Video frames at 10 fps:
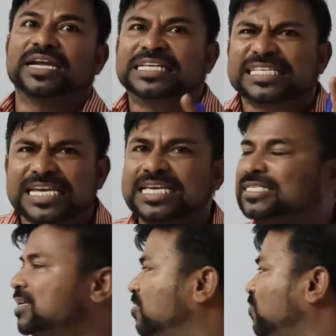it's
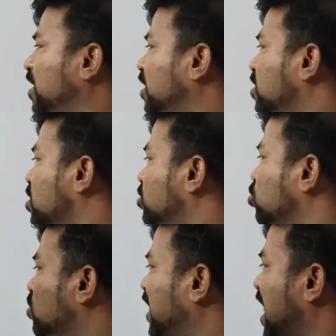easier way
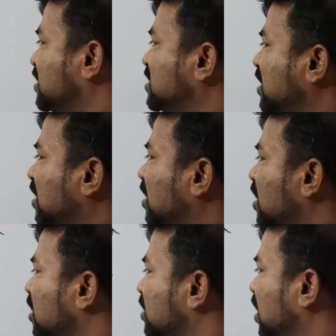to cancel
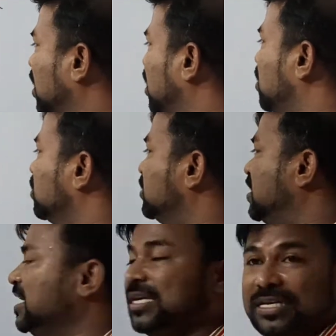the
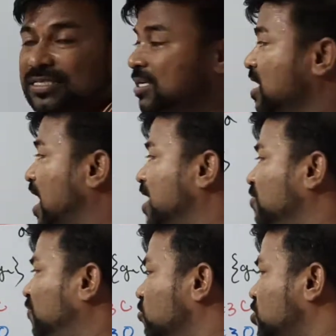D's, and if
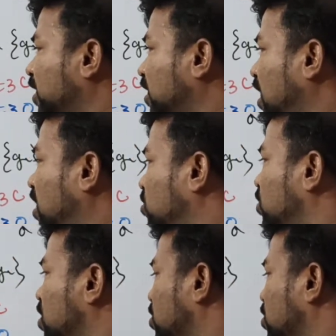you check it out,